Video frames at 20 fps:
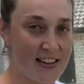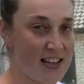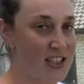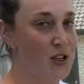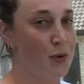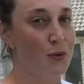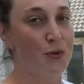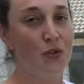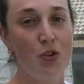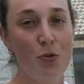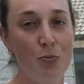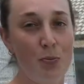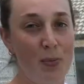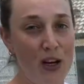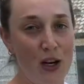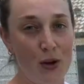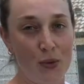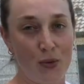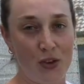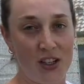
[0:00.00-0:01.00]
there's a few
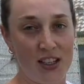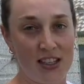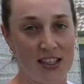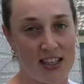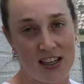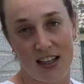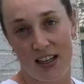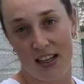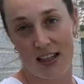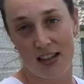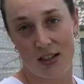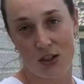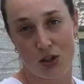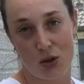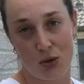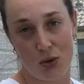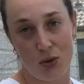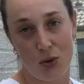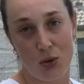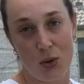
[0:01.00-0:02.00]
benefits here
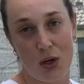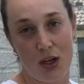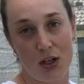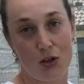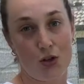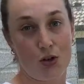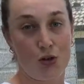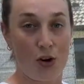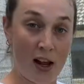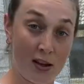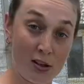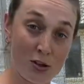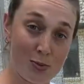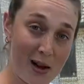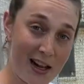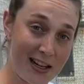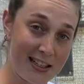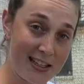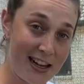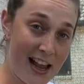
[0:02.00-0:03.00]
to
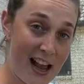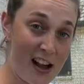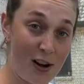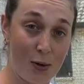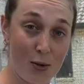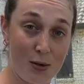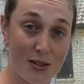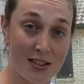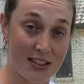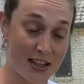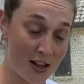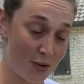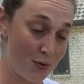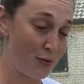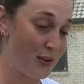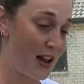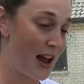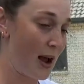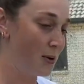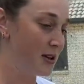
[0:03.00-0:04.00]
transplanting our
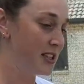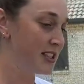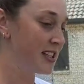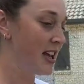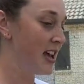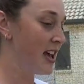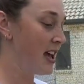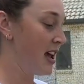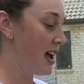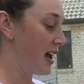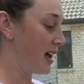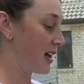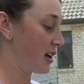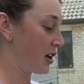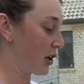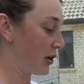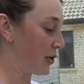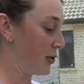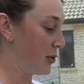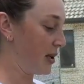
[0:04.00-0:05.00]
sunflowers,
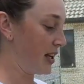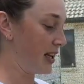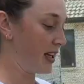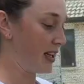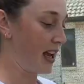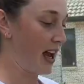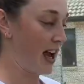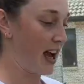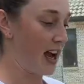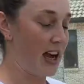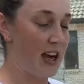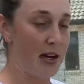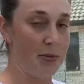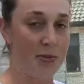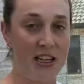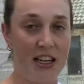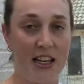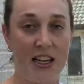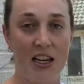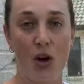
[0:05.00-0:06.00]
including
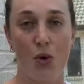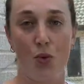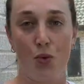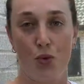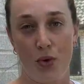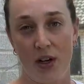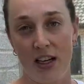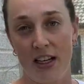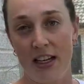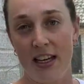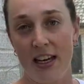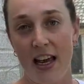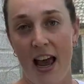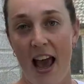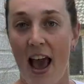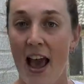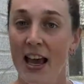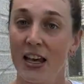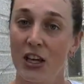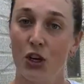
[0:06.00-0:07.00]
getting really
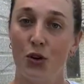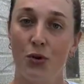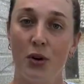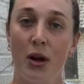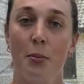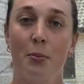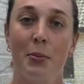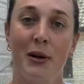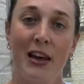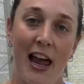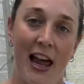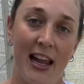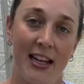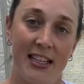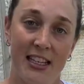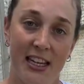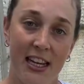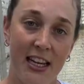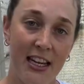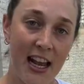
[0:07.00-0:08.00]
accurate
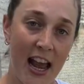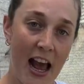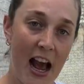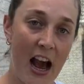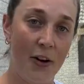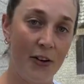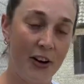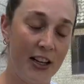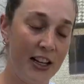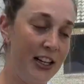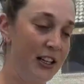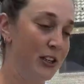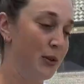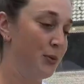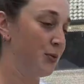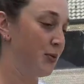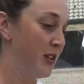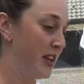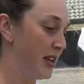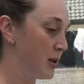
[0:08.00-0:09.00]
planting out in the
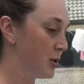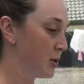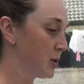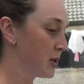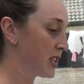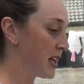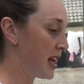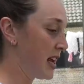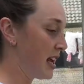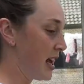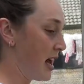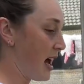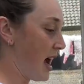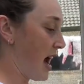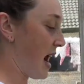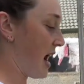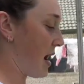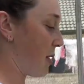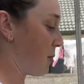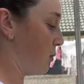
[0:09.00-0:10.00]
field.
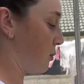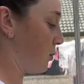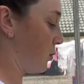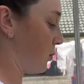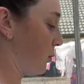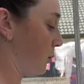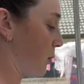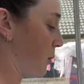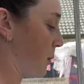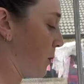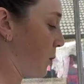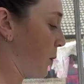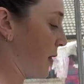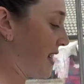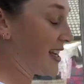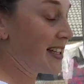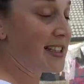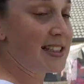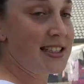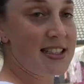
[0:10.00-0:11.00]
We
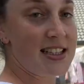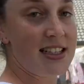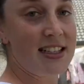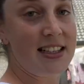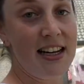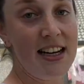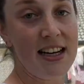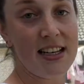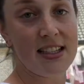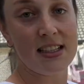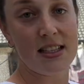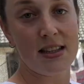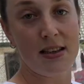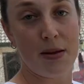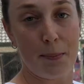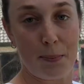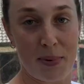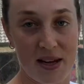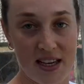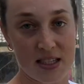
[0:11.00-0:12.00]
can select the
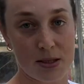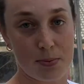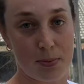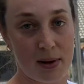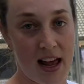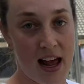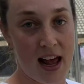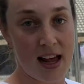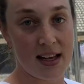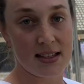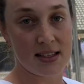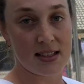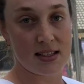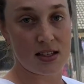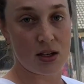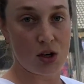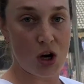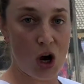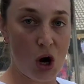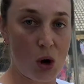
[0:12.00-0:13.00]
best plants to
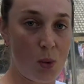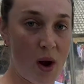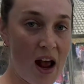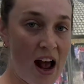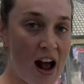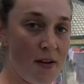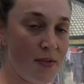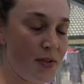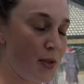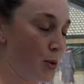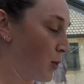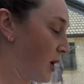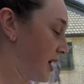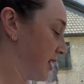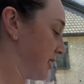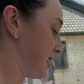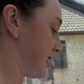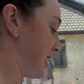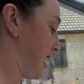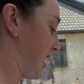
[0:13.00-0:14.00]
go out, the
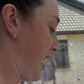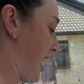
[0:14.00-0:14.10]
ones that